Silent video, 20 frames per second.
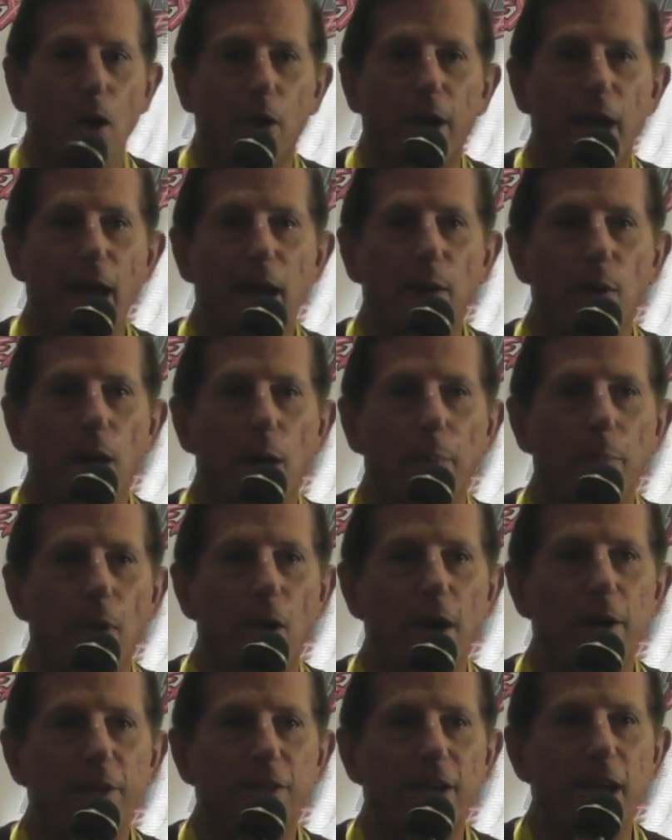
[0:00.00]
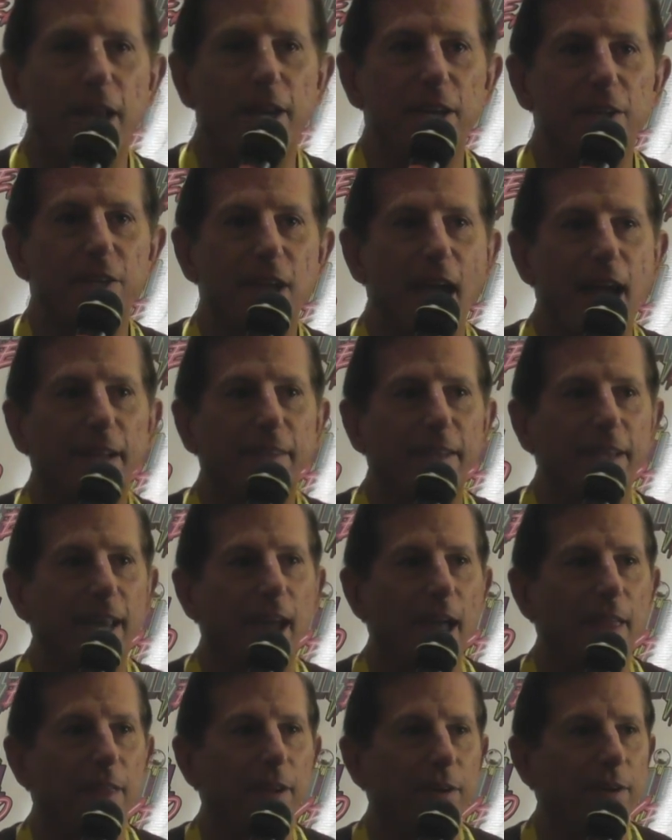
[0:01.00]
Okay, well, Martin's getting his act
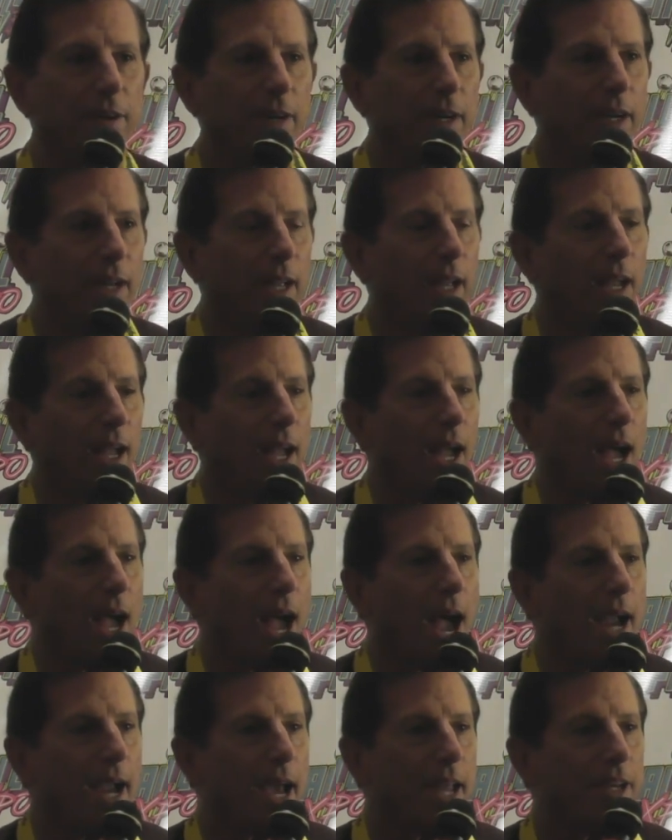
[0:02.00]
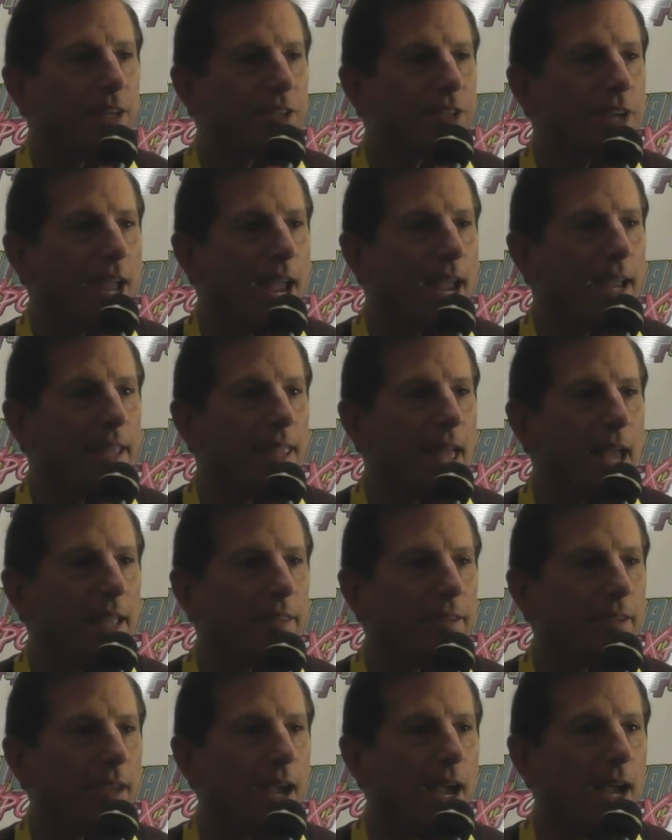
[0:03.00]
together. I got to say
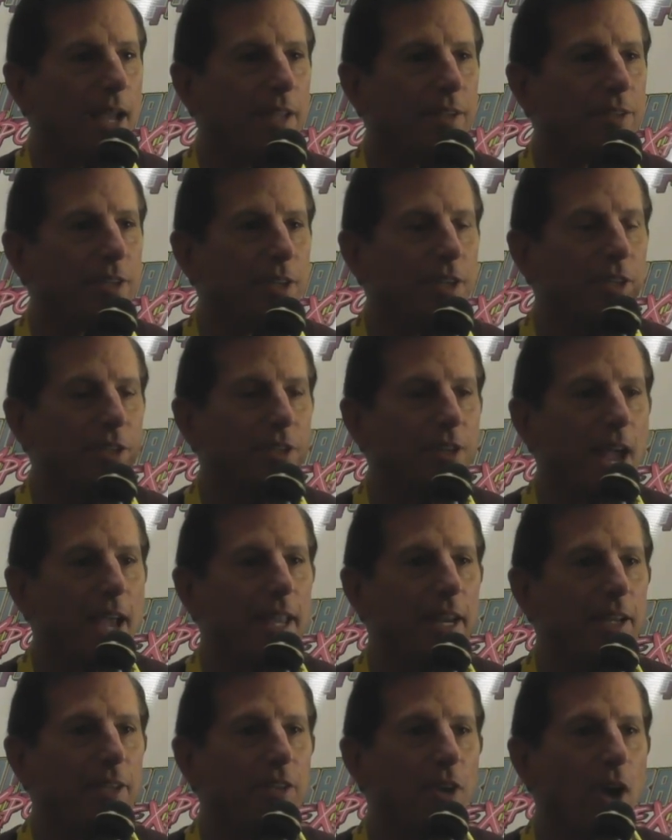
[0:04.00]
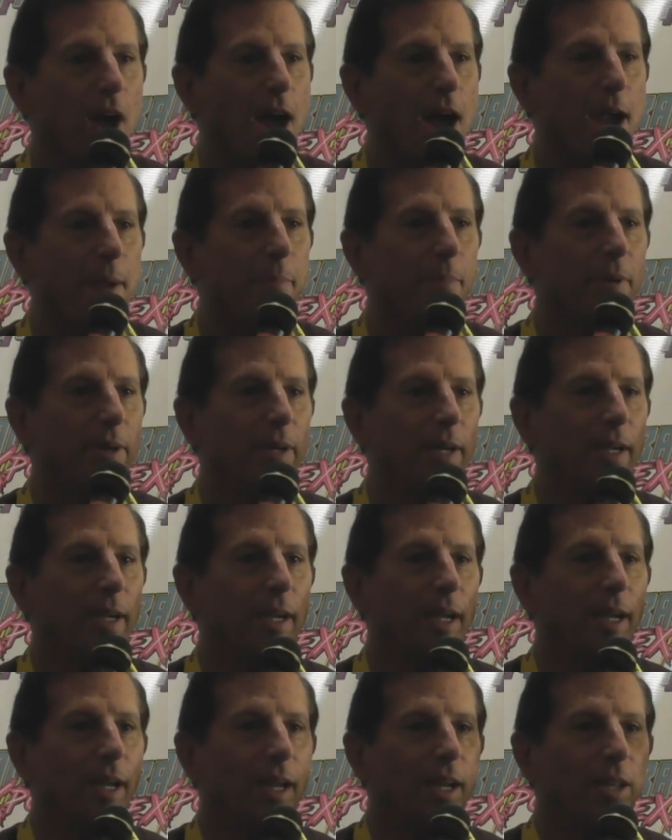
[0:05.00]
that uh, it's an exciting time
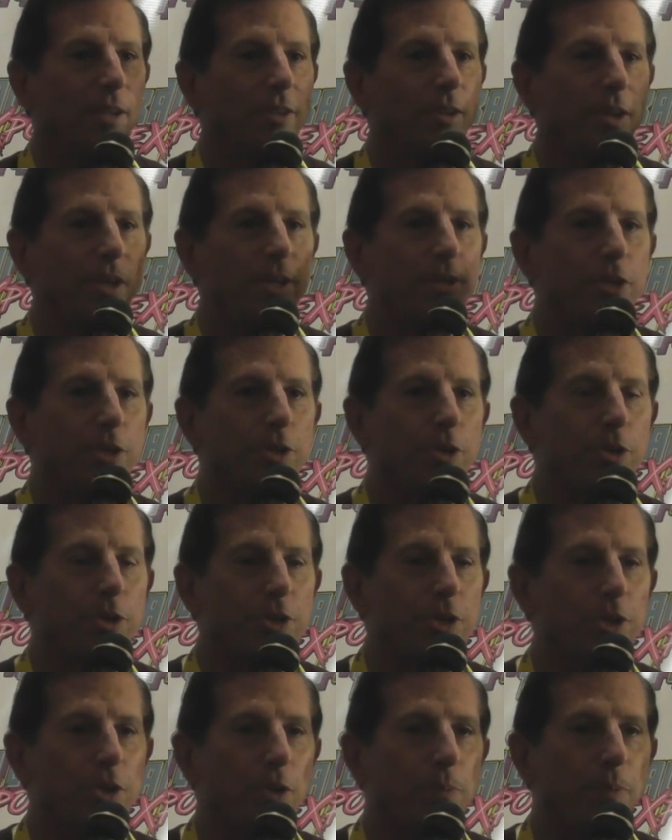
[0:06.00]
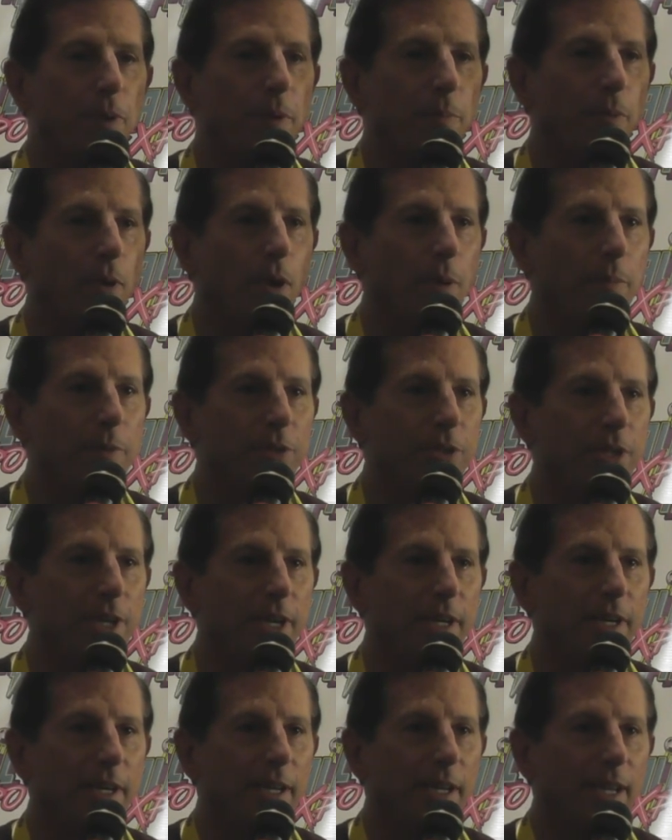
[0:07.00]
to introduce a new pinball
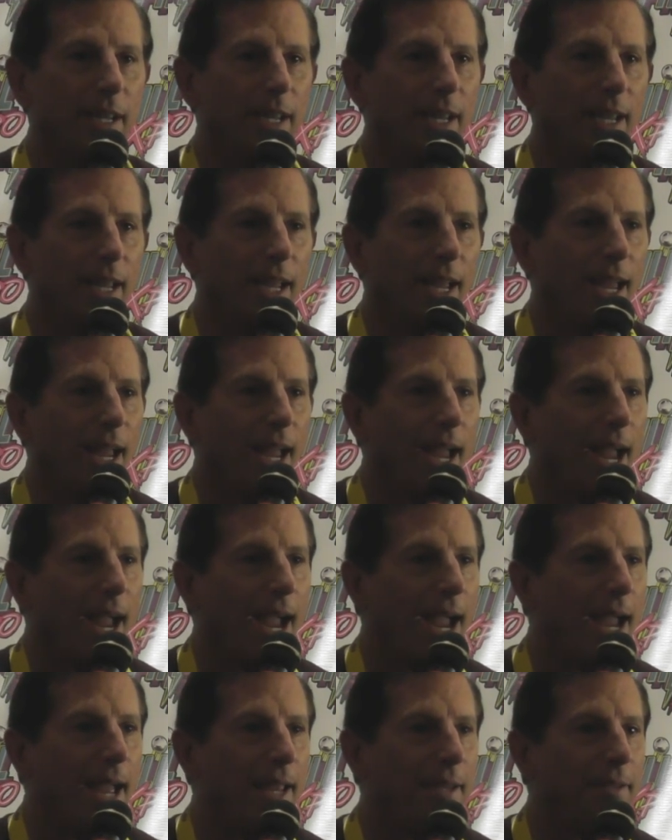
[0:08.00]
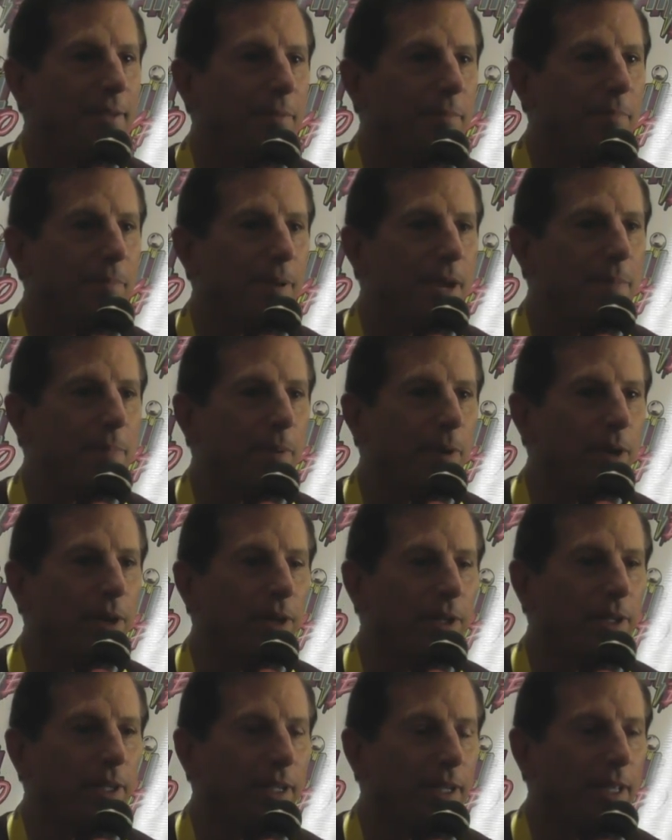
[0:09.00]
machine. And
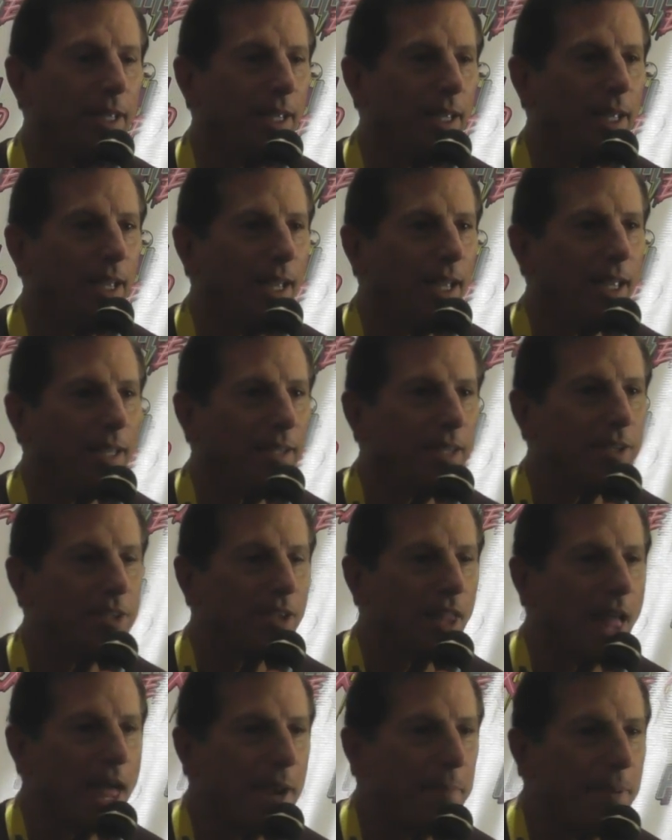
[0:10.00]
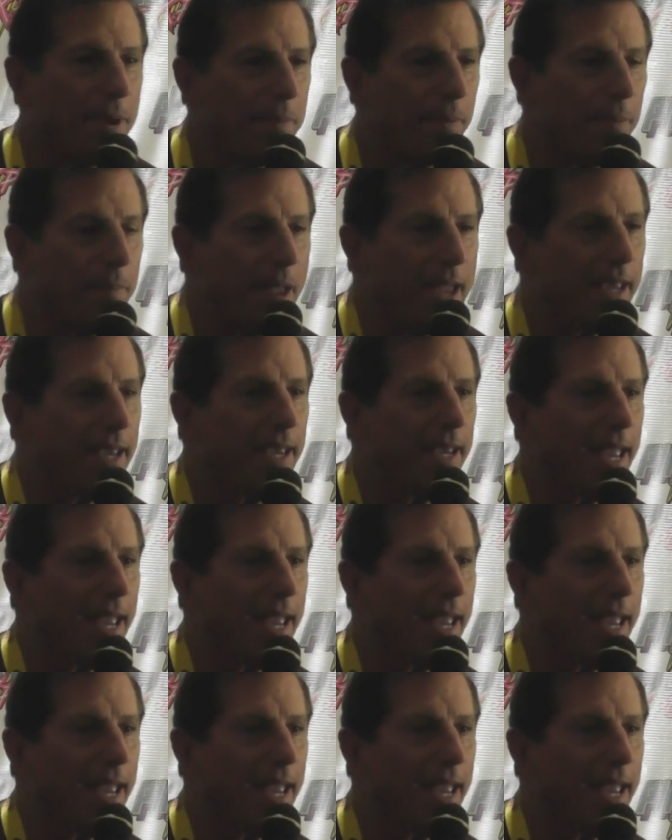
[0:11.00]
people, there's a lot of people making